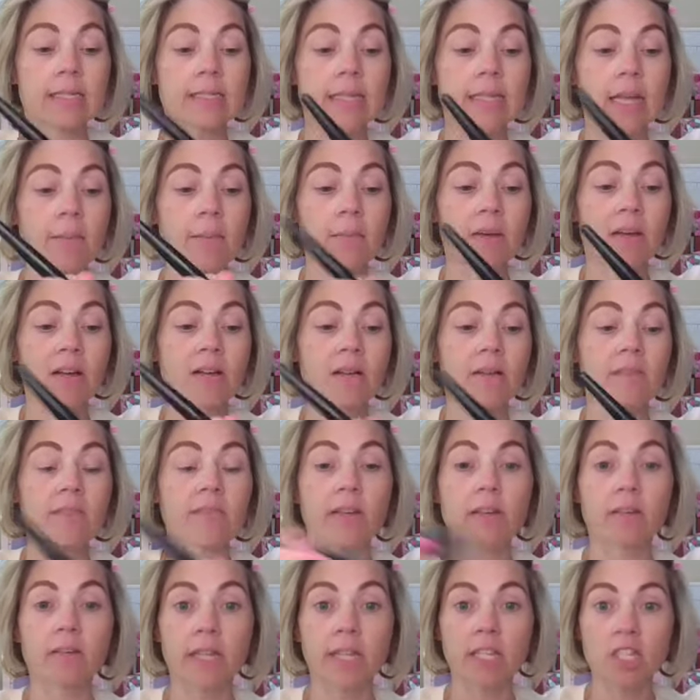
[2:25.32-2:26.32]
tap my
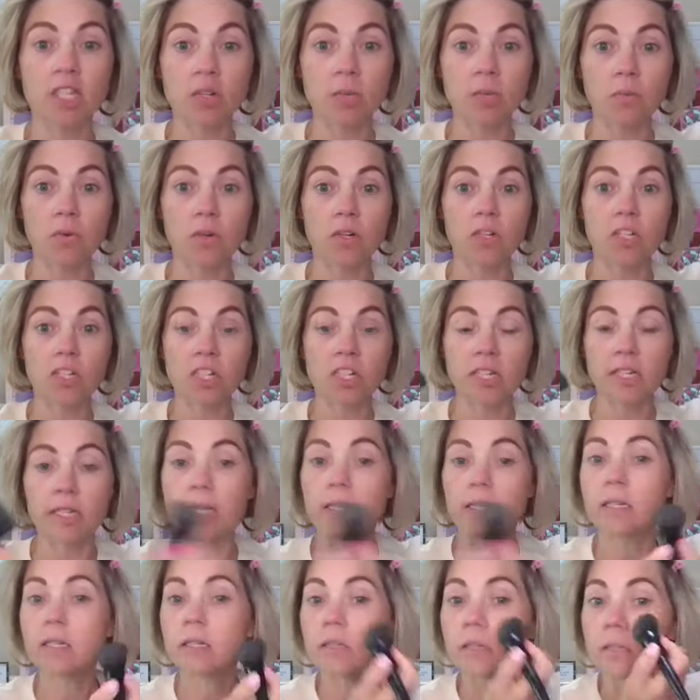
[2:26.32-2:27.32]
foundation brush in
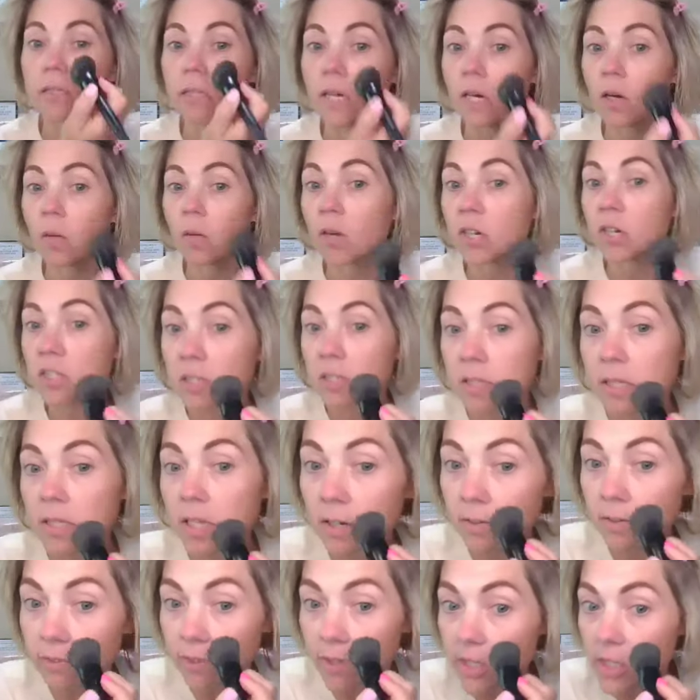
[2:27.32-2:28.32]
it. Now watch this
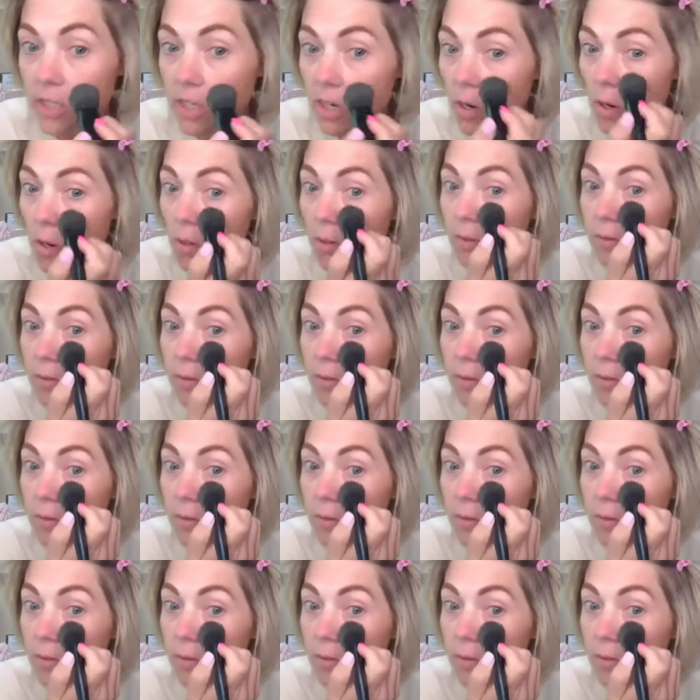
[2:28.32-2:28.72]
coverage.